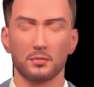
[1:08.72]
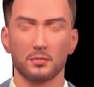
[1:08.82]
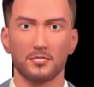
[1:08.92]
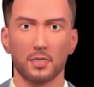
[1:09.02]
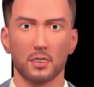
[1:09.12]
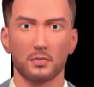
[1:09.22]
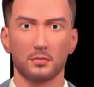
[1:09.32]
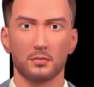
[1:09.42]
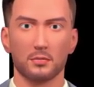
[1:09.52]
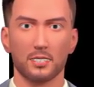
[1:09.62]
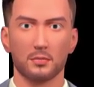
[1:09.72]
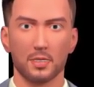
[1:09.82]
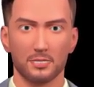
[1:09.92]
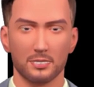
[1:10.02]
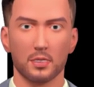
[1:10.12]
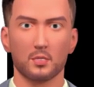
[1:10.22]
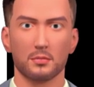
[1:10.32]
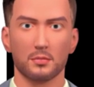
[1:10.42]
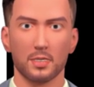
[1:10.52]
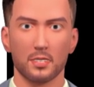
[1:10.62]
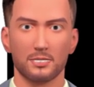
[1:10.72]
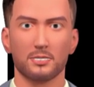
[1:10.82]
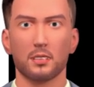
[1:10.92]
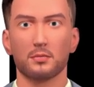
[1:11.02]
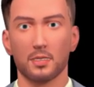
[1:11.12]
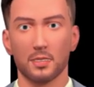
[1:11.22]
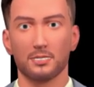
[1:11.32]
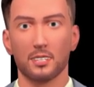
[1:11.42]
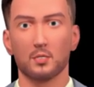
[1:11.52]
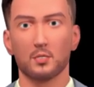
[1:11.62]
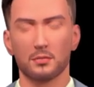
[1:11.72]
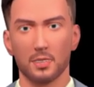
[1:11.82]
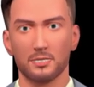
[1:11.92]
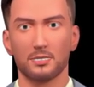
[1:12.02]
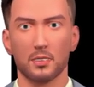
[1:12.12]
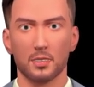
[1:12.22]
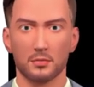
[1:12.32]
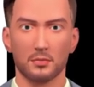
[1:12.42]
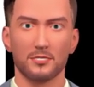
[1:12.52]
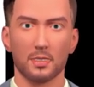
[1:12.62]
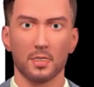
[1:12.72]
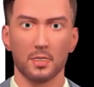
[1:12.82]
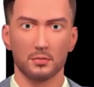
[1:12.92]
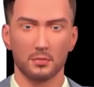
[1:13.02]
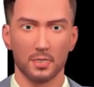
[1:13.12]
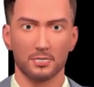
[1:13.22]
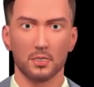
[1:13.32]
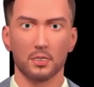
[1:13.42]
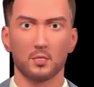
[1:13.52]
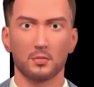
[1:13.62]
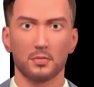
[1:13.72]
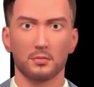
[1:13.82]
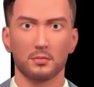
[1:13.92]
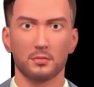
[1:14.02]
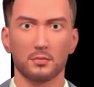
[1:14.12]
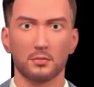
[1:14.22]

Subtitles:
Equity. SIFs can invest up to 15% of the company's paid-up capital with voting rights.